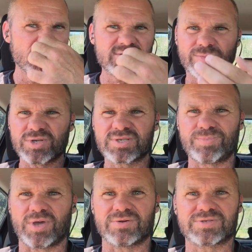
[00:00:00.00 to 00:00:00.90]
So what's
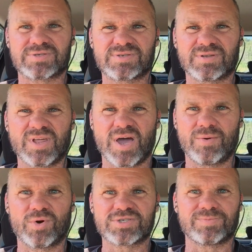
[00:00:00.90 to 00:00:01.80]
abuse?
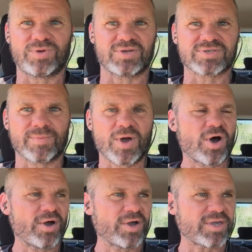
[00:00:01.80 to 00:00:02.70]
Like, what's abuse?
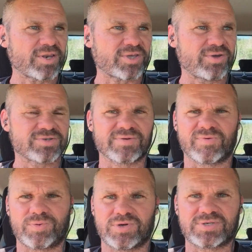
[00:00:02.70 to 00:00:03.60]
I get accused
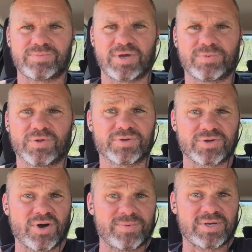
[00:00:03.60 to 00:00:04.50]
of abusing people all the time.